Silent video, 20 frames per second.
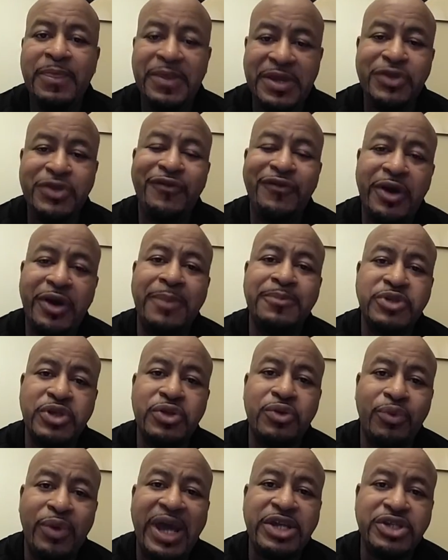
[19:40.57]
then you've come
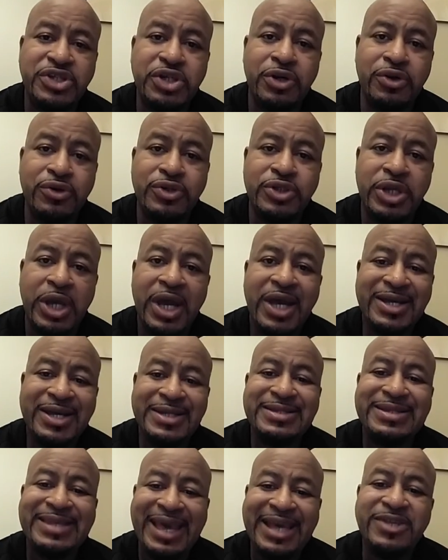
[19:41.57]
to the right church
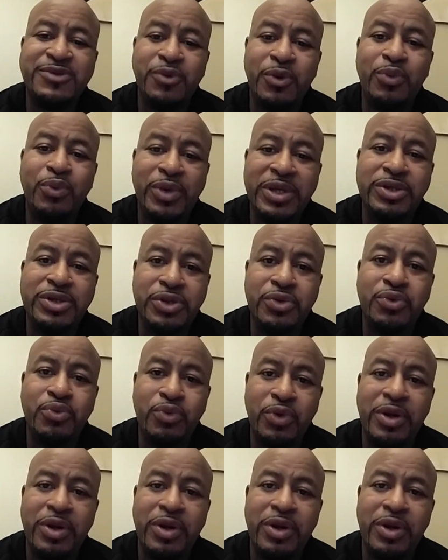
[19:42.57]
because that's what we do.